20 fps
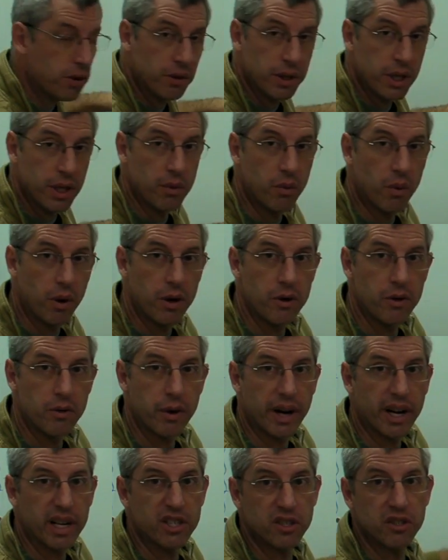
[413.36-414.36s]
only in one
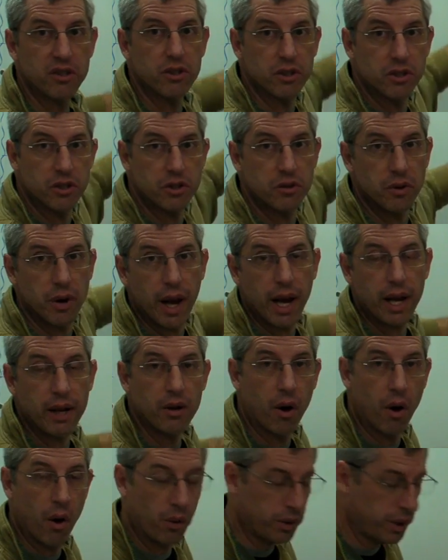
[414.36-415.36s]
direction, or the
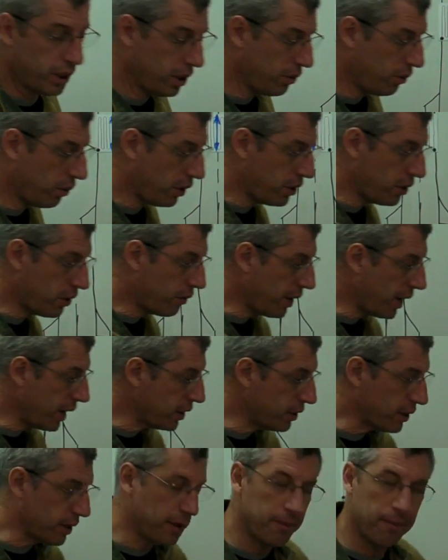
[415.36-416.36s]
strain only in one
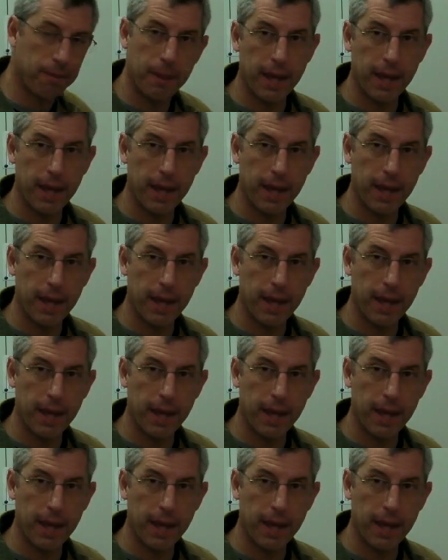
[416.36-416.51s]
direction.